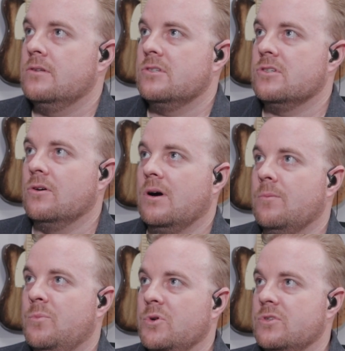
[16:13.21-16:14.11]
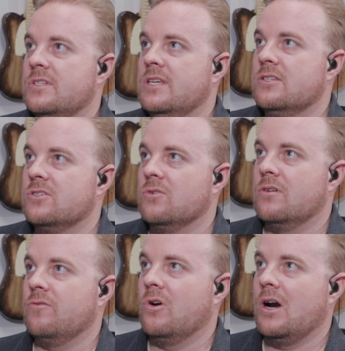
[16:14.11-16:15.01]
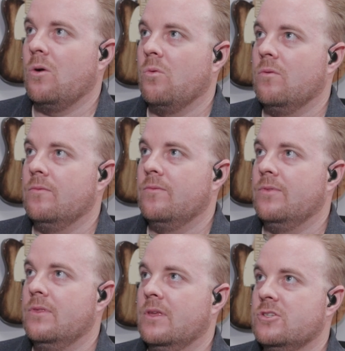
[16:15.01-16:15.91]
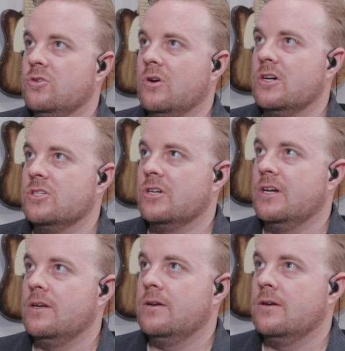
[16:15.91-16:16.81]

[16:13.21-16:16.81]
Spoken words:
So I'm boosting sort of where 200.